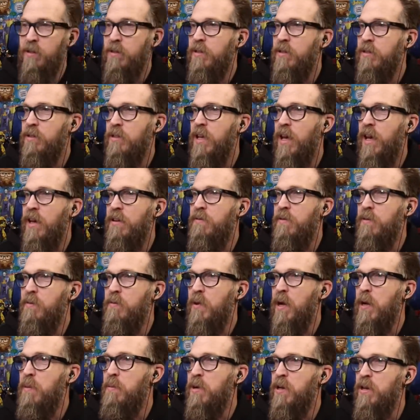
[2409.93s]
It's kind of a
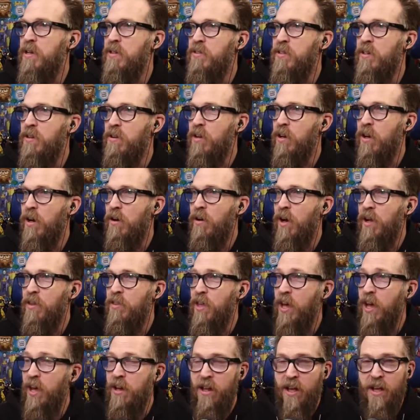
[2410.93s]
bummer to see her go. I
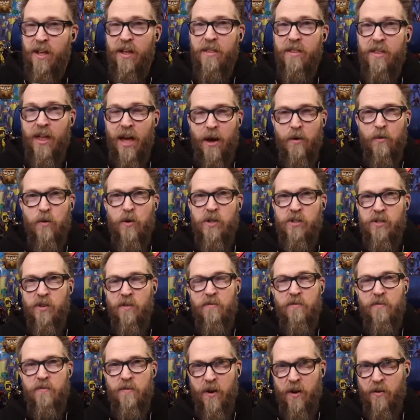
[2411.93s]
thought that was a
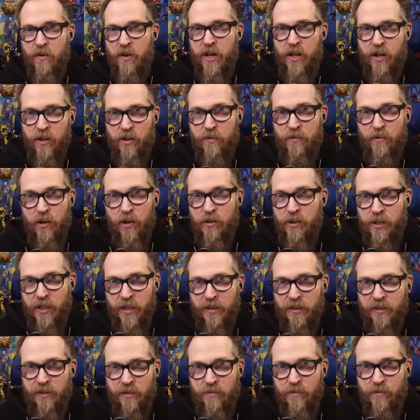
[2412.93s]
very good
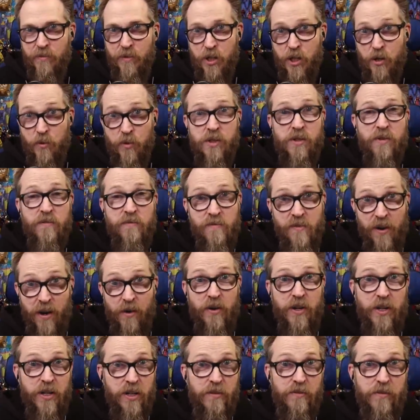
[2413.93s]
Vulcan. She was a
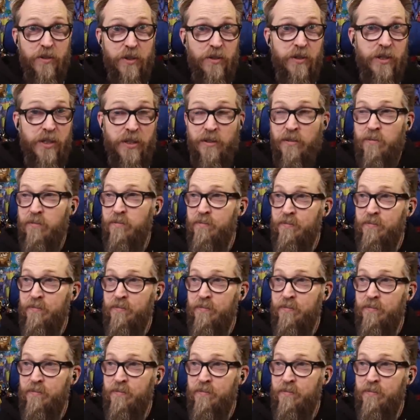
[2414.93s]
very good Vulcan.